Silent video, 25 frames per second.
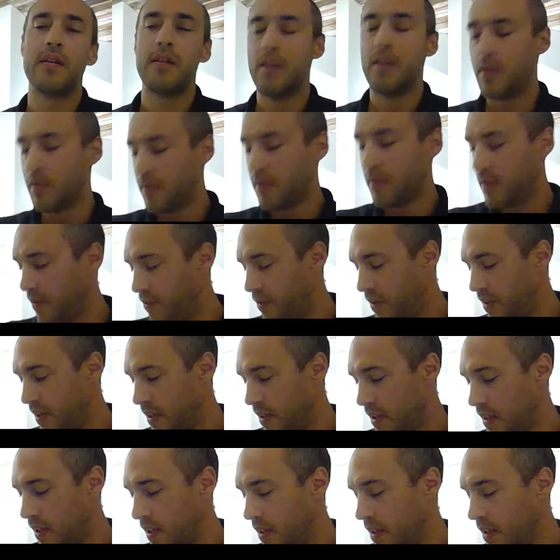
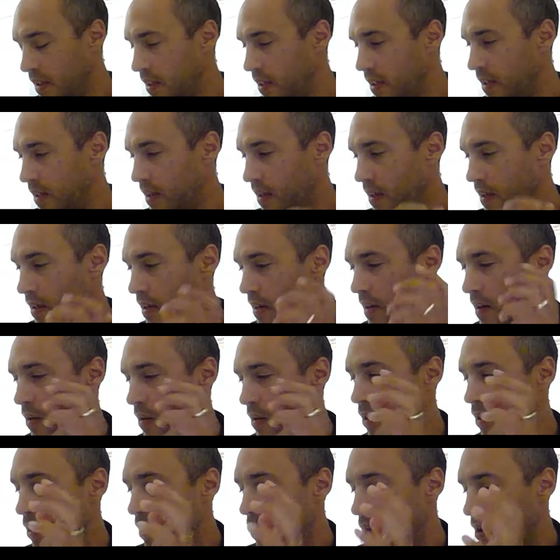
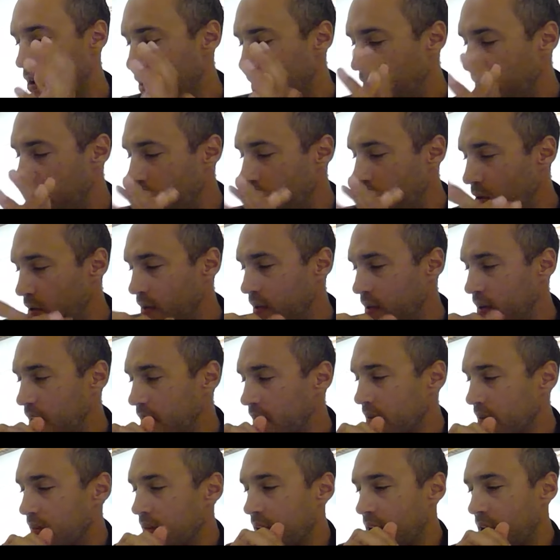lot of learnings.